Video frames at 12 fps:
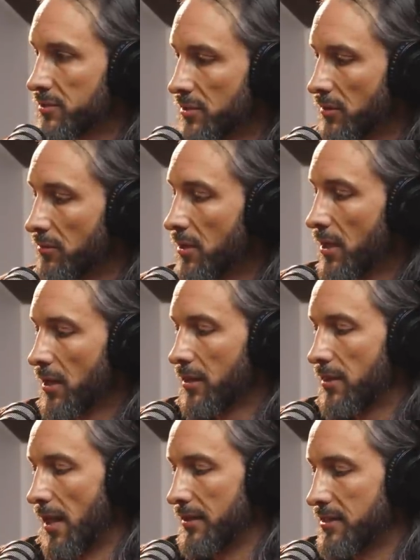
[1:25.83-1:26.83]
And so
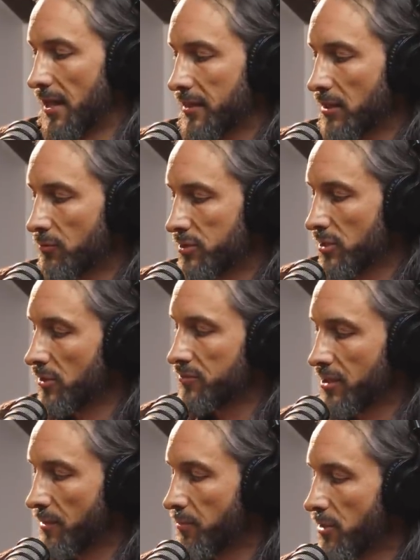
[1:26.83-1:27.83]
they take their
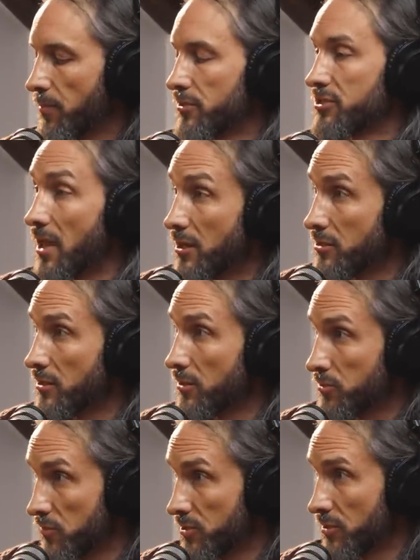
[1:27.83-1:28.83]
reserves and they put a percentage of
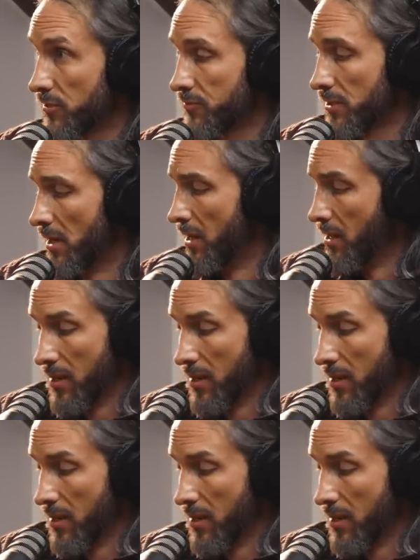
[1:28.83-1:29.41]
those reserves